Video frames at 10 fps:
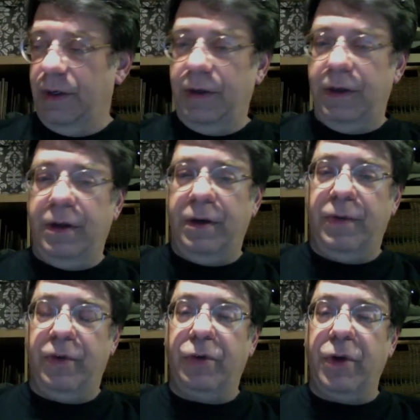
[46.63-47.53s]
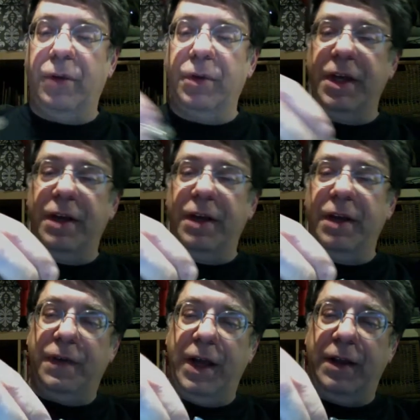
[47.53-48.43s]
uh, for strain
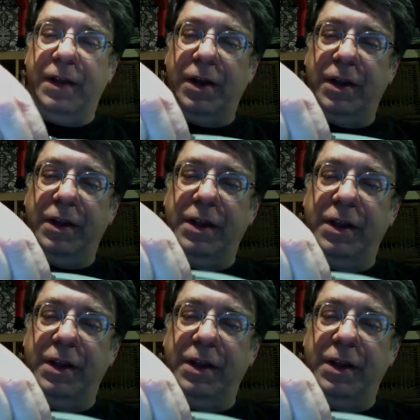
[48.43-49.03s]
relief, and there,